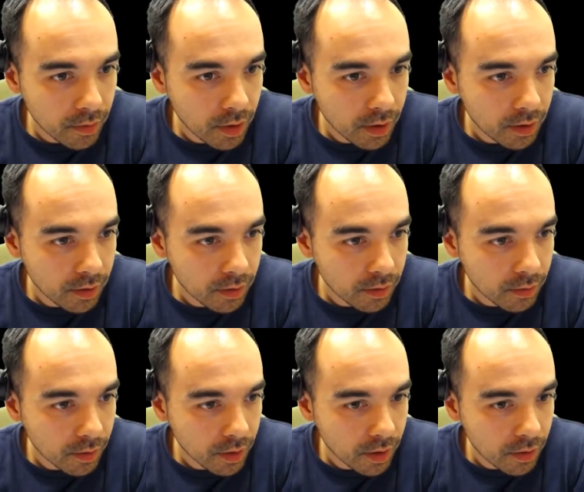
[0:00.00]
What,
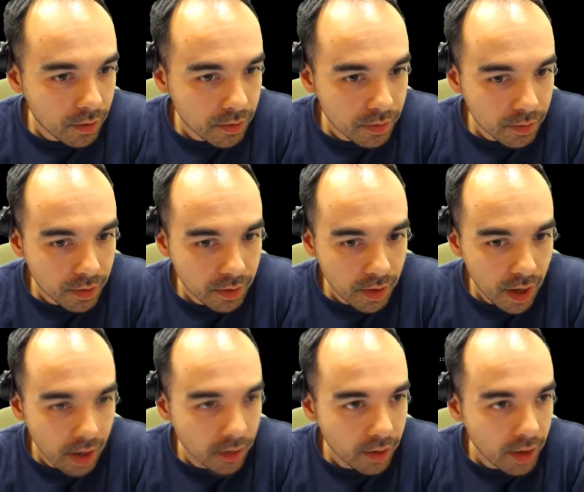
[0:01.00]

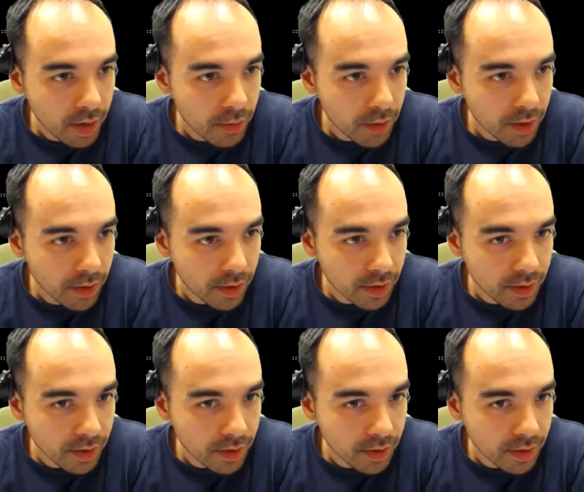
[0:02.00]
how did I break